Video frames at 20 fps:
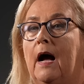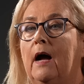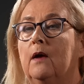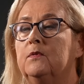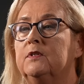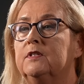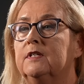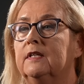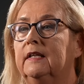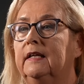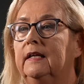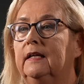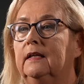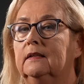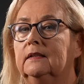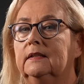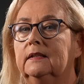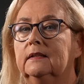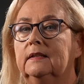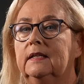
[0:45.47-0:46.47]
I was in the
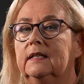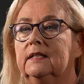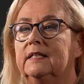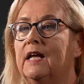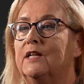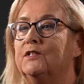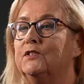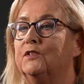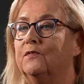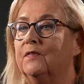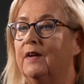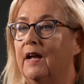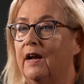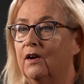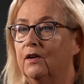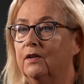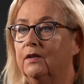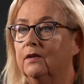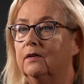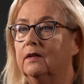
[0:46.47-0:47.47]
intensive
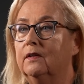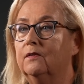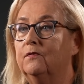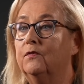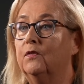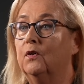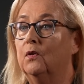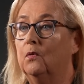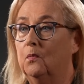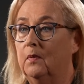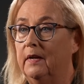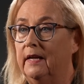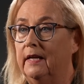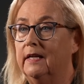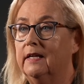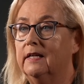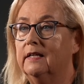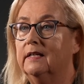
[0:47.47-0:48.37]
care unit for a week.